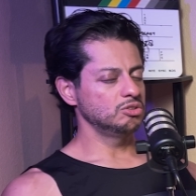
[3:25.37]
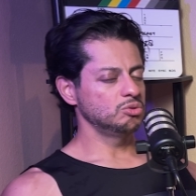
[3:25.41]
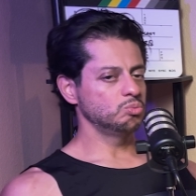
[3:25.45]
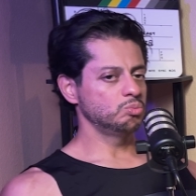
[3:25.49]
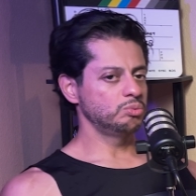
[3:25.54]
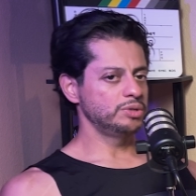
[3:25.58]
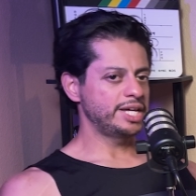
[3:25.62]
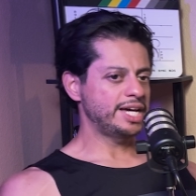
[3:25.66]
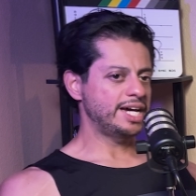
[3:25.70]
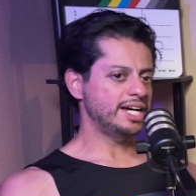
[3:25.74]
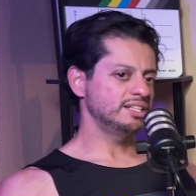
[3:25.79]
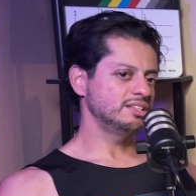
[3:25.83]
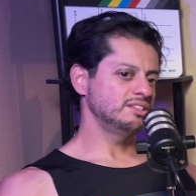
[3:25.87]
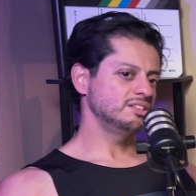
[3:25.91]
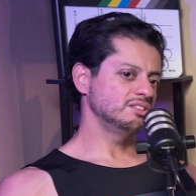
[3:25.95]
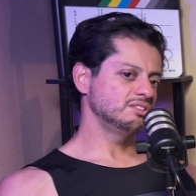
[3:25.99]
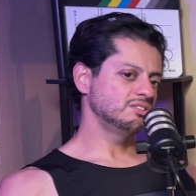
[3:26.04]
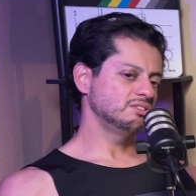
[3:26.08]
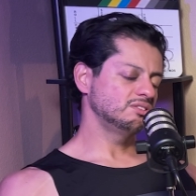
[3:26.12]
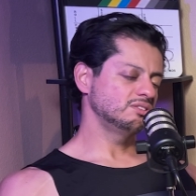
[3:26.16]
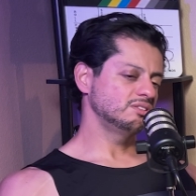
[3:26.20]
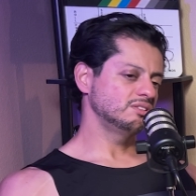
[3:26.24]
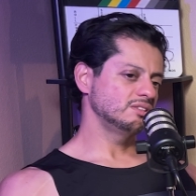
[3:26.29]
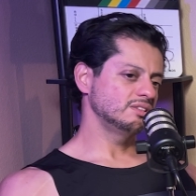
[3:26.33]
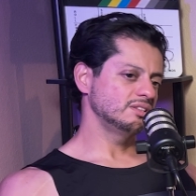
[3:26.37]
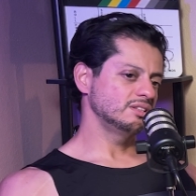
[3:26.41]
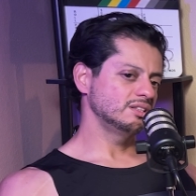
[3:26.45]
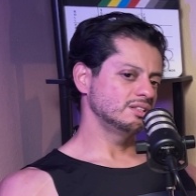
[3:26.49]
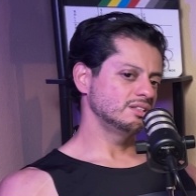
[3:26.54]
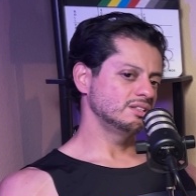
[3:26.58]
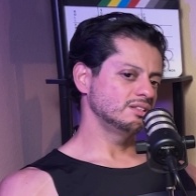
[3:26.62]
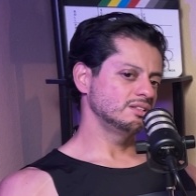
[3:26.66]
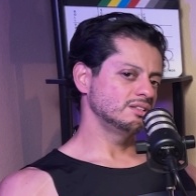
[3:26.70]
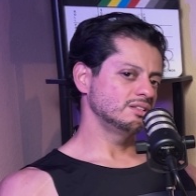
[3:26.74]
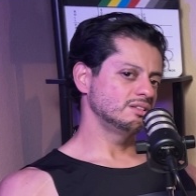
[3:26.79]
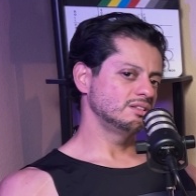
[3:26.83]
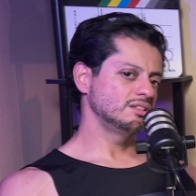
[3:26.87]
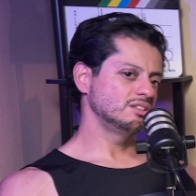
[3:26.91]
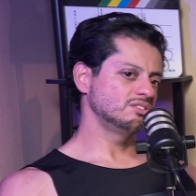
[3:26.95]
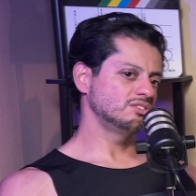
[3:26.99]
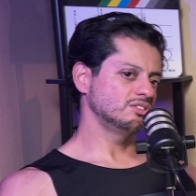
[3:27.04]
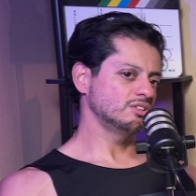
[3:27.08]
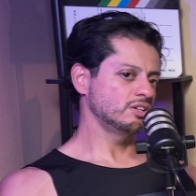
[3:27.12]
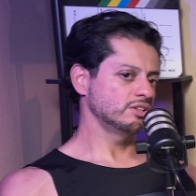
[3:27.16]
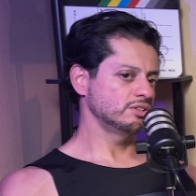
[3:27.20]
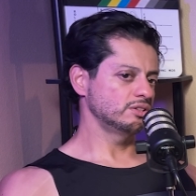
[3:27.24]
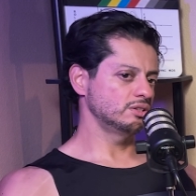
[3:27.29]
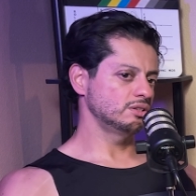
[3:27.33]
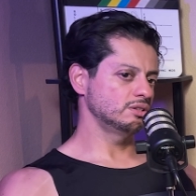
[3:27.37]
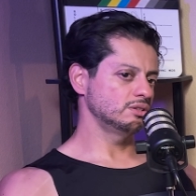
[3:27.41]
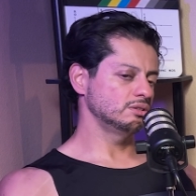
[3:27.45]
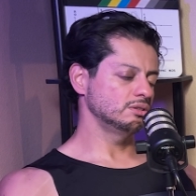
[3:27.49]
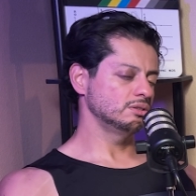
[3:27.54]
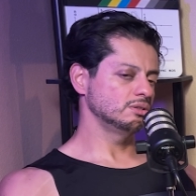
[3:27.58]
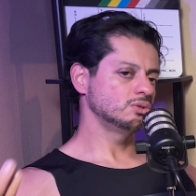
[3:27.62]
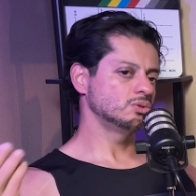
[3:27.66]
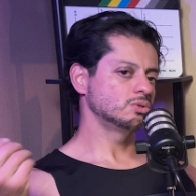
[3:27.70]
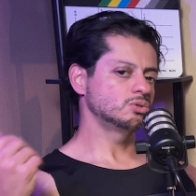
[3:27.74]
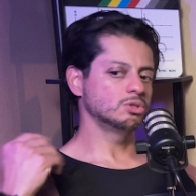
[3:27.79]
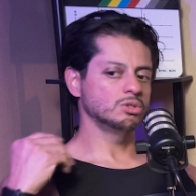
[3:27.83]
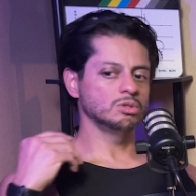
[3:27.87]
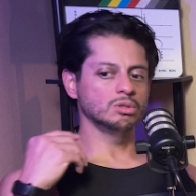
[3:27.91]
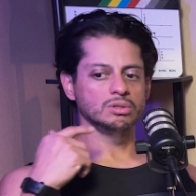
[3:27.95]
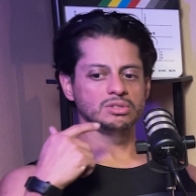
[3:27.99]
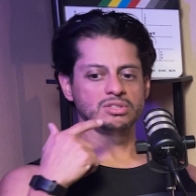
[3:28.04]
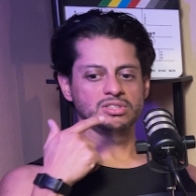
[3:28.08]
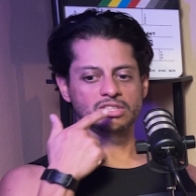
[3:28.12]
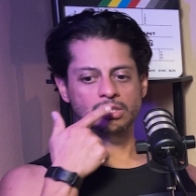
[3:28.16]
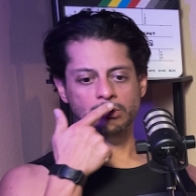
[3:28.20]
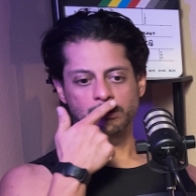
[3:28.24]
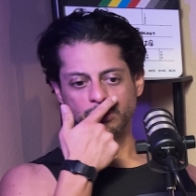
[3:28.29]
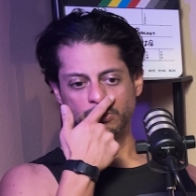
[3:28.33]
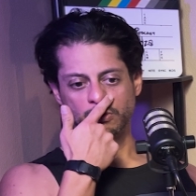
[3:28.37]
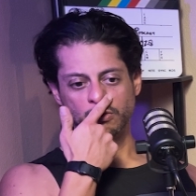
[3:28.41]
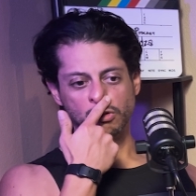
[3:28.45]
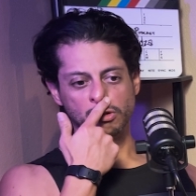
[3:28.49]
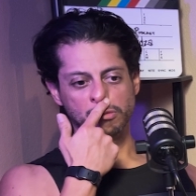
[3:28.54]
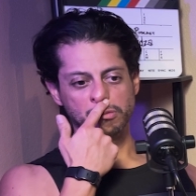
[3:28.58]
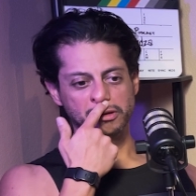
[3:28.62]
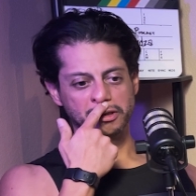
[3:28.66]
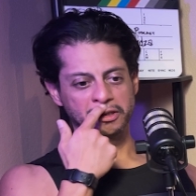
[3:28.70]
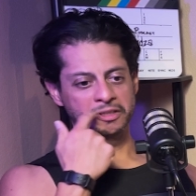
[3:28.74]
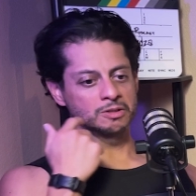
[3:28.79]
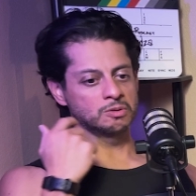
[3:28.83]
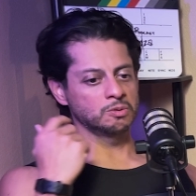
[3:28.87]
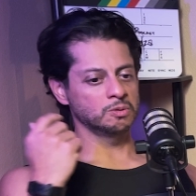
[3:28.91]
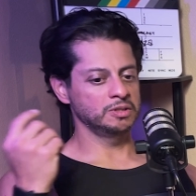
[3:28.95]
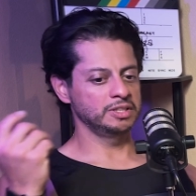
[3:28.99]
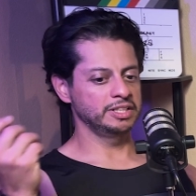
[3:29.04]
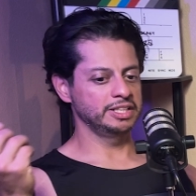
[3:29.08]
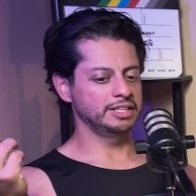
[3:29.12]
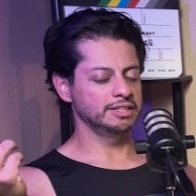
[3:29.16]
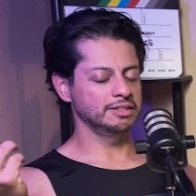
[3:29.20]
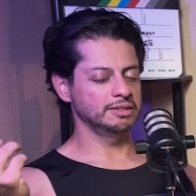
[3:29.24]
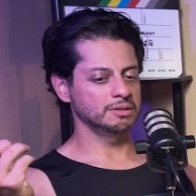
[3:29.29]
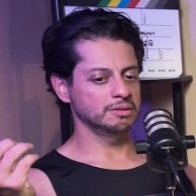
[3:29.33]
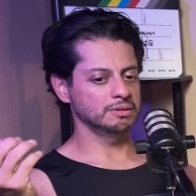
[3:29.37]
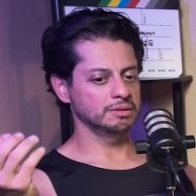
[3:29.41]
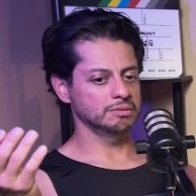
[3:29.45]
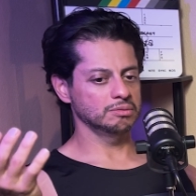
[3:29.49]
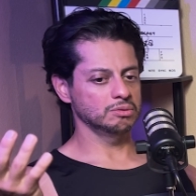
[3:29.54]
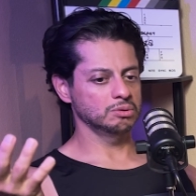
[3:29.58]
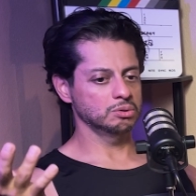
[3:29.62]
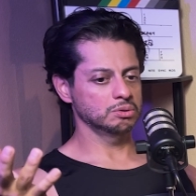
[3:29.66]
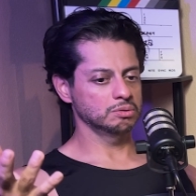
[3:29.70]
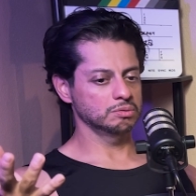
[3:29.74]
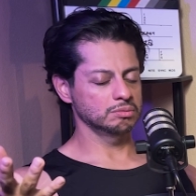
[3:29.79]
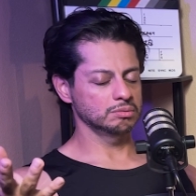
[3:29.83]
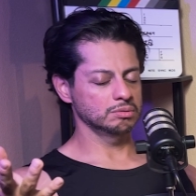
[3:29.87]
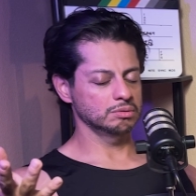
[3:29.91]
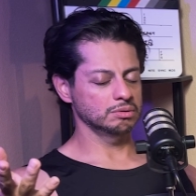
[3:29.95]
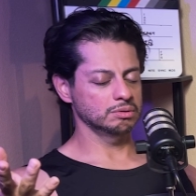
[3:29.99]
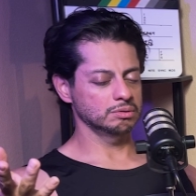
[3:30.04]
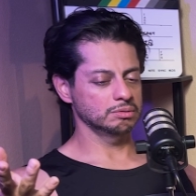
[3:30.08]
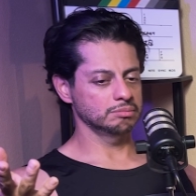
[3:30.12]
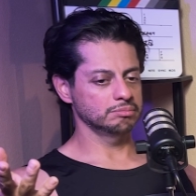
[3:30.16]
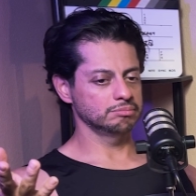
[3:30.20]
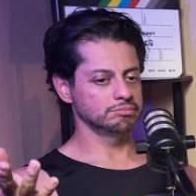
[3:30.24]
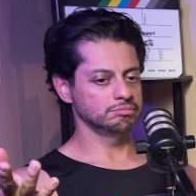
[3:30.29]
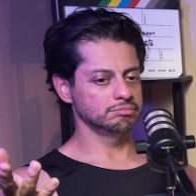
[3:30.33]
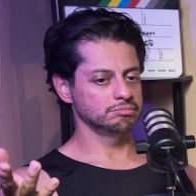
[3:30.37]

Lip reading: we had this other local stunt performer and coordinator or